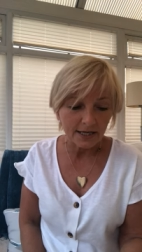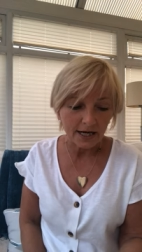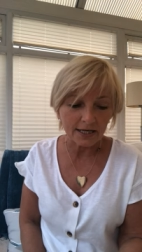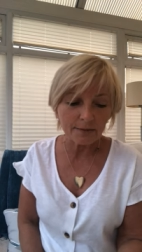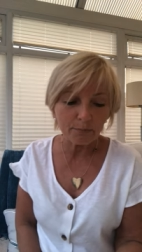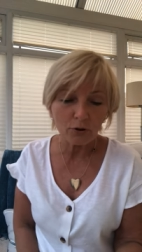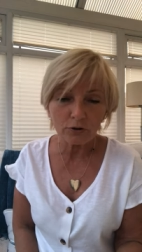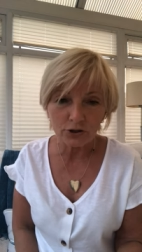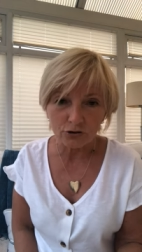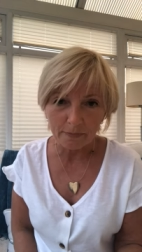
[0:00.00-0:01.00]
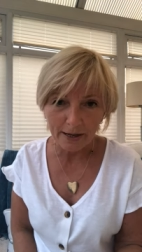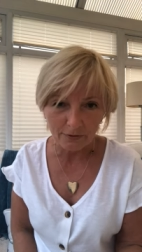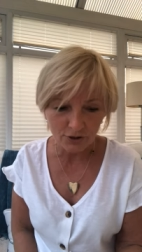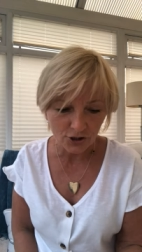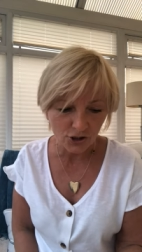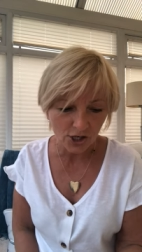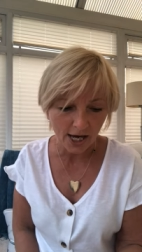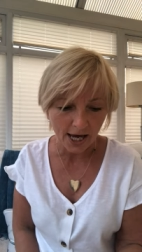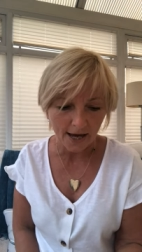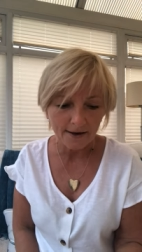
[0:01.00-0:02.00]
and he pulled her up out of the
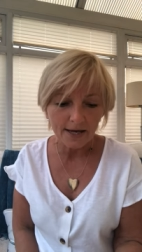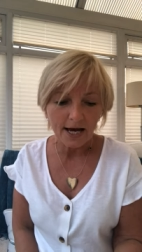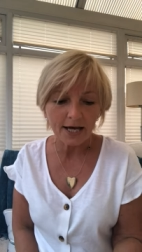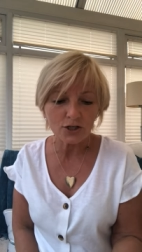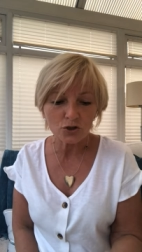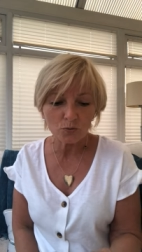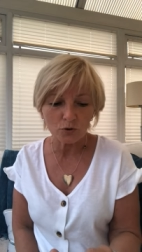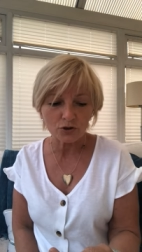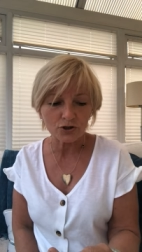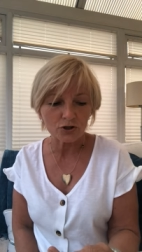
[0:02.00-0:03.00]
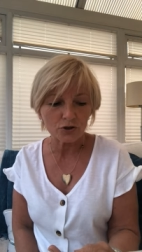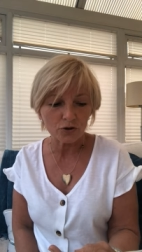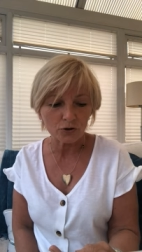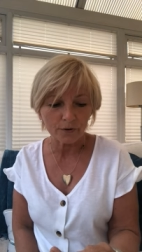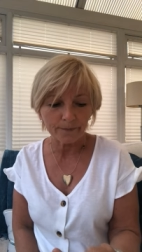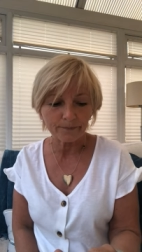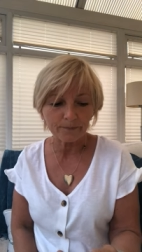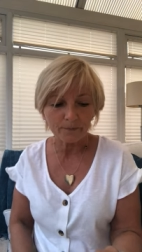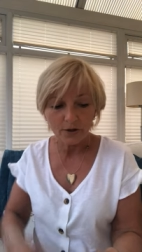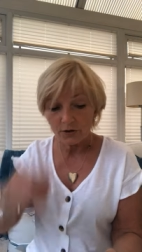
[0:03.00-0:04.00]
chair and towards the door.
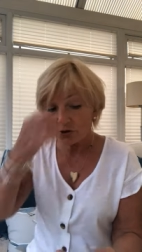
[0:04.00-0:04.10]
The